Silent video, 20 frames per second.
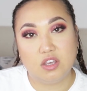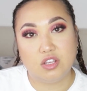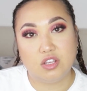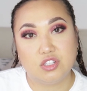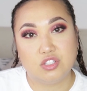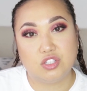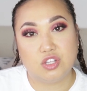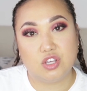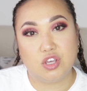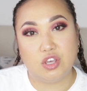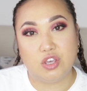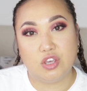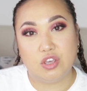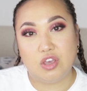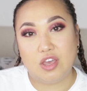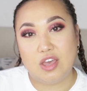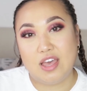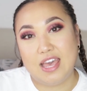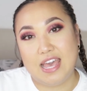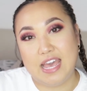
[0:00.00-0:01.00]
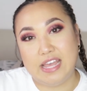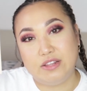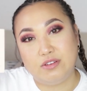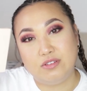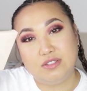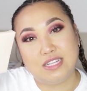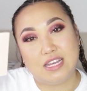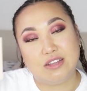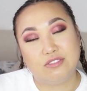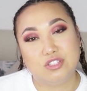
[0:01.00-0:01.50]
So head
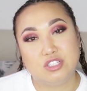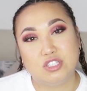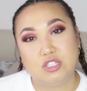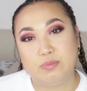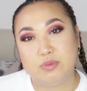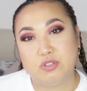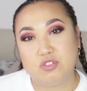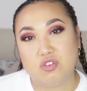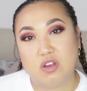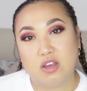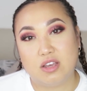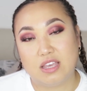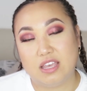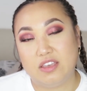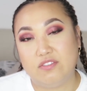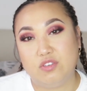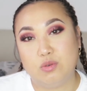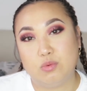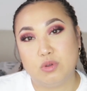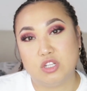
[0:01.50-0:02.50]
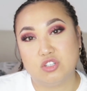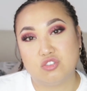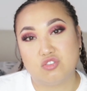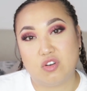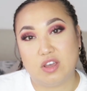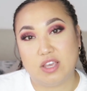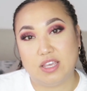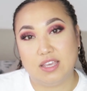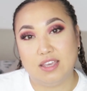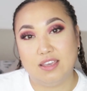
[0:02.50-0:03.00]
on down to Superdrug if you want to
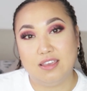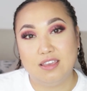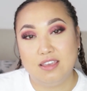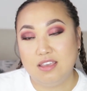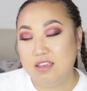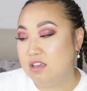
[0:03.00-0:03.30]
try it.